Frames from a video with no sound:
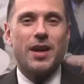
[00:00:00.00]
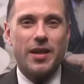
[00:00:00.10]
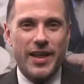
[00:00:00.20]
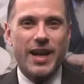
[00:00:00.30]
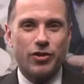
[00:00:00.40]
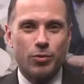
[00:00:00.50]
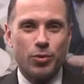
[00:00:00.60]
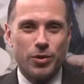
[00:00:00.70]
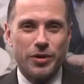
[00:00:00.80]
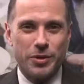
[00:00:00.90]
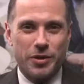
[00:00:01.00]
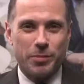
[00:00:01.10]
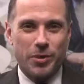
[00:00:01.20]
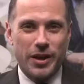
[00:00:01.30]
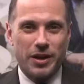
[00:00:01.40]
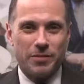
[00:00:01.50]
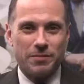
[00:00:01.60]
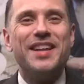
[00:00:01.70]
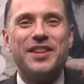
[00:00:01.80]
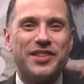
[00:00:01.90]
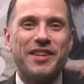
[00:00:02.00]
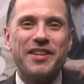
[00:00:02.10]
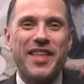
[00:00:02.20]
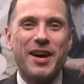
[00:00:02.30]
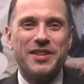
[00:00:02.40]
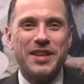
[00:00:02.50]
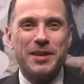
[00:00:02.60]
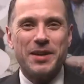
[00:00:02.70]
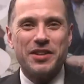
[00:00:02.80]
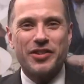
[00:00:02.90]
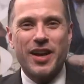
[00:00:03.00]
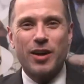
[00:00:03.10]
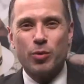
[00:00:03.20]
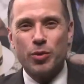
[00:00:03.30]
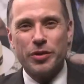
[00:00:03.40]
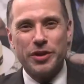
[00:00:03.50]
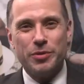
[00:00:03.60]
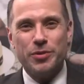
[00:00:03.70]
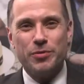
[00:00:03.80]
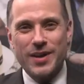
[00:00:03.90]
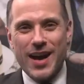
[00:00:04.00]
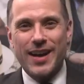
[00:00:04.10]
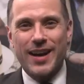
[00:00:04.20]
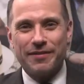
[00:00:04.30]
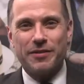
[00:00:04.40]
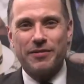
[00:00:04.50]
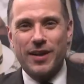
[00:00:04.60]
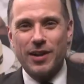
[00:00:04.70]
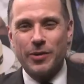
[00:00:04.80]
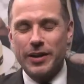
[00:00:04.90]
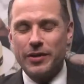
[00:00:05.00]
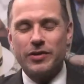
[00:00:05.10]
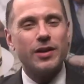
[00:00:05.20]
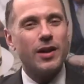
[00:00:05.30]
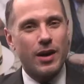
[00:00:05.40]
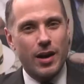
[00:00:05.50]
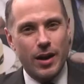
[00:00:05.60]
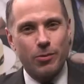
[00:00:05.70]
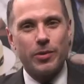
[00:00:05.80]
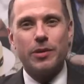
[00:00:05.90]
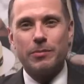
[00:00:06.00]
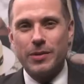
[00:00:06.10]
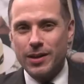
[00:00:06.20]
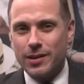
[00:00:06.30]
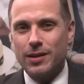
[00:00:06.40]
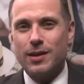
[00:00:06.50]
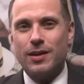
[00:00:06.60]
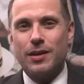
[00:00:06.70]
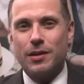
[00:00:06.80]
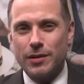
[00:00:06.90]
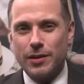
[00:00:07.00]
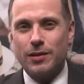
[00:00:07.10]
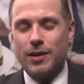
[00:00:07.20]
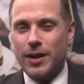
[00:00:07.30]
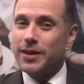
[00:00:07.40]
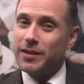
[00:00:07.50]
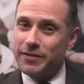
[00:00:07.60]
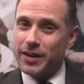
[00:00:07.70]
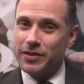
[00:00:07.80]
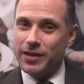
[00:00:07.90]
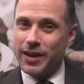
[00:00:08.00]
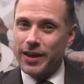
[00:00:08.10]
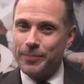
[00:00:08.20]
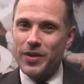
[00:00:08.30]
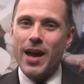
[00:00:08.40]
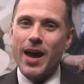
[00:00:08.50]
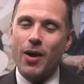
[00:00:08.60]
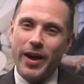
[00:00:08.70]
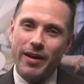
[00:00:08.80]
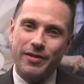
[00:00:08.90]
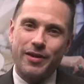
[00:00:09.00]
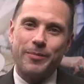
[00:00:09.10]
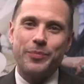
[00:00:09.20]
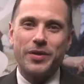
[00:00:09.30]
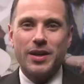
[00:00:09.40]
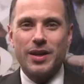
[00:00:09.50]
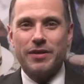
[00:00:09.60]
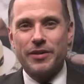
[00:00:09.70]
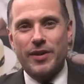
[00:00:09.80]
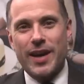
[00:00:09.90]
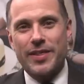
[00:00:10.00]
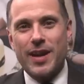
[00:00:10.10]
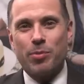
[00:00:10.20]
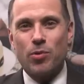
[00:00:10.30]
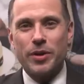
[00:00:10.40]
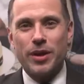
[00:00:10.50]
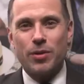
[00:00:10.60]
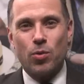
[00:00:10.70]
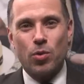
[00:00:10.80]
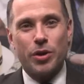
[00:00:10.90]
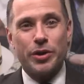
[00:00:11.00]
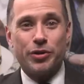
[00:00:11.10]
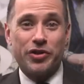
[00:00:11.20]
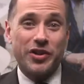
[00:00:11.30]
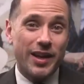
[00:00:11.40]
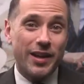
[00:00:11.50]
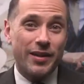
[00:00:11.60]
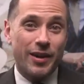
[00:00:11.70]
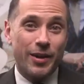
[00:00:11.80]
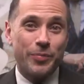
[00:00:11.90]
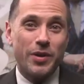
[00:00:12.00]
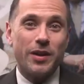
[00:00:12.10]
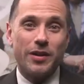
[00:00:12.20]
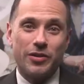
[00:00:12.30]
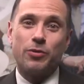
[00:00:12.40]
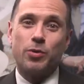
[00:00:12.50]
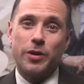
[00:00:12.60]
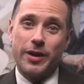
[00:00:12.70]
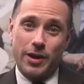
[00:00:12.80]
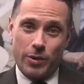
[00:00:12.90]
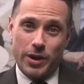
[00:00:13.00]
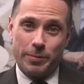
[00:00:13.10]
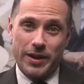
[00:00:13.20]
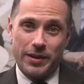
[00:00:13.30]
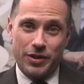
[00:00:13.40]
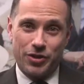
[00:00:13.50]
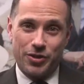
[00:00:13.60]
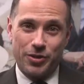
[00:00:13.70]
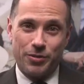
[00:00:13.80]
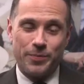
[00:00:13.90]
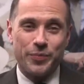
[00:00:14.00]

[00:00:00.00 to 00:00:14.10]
that's a rule you can break. The seventh outdated men's style rule you do not have to follow is, I will admit, a little on the advanced side. However, if you're at that point or you're just getting there, this is one that you'll want to pay attention to.